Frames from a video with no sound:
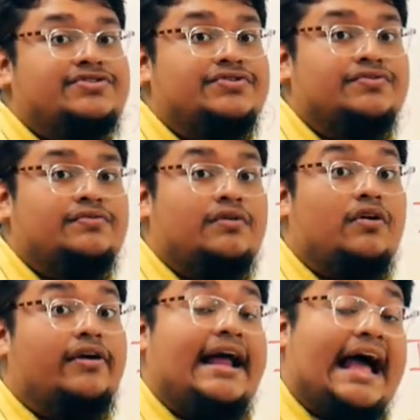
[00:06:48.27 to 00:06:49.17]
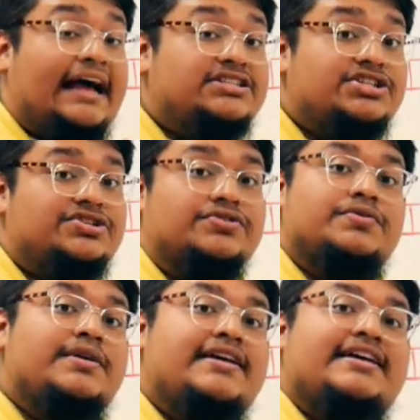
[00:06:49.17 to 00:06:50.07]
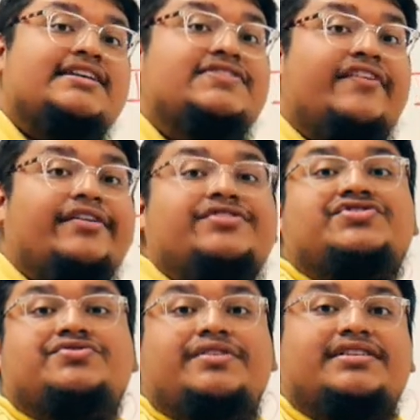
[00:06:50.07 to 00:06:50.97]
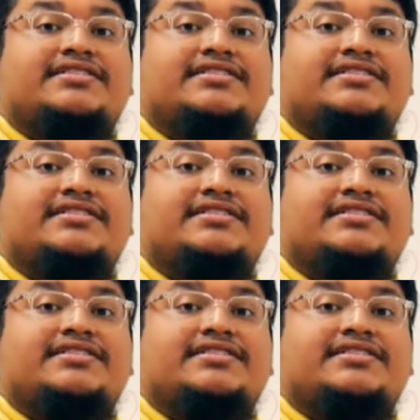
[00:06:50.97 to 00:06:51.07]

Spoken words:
to or has to is very strict.